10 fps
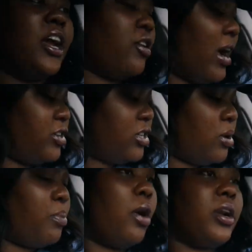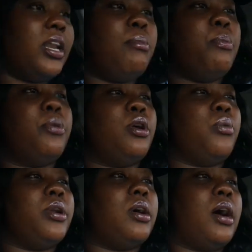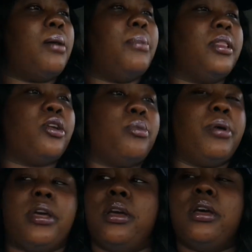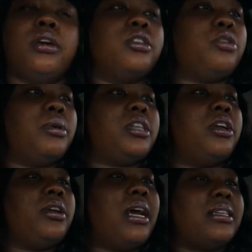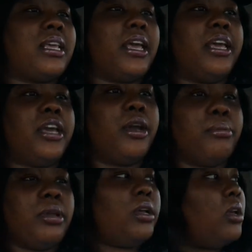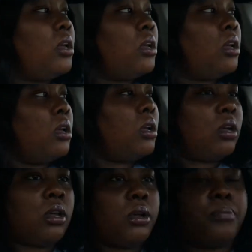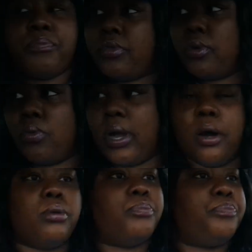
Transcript: a graduation party. Let me put the window up a little bit to make sure you guys can hear me well.